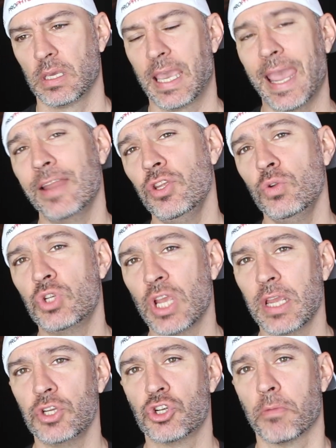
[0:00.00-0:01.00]
can you
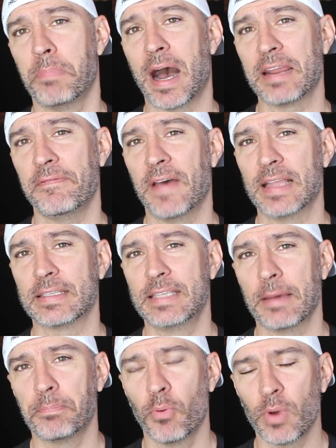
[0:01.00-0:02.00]
change your body fat
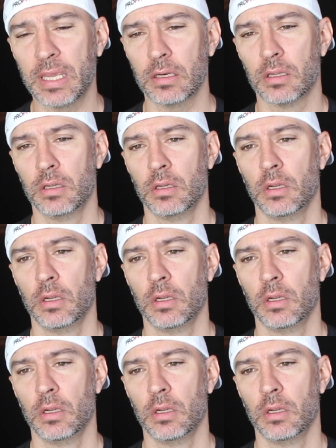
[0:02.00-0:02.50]
set point?